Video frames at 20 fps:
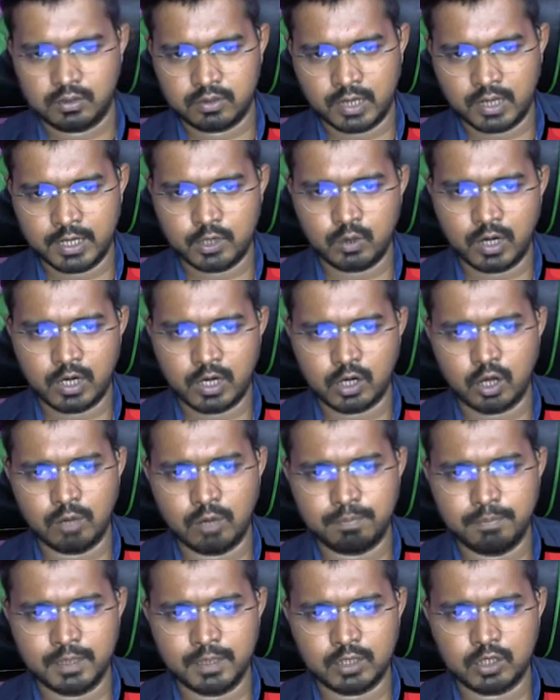Try to
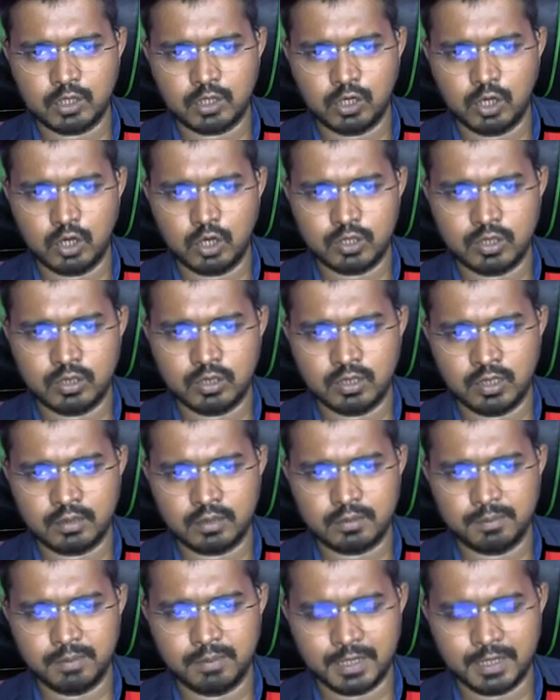adopt methodology that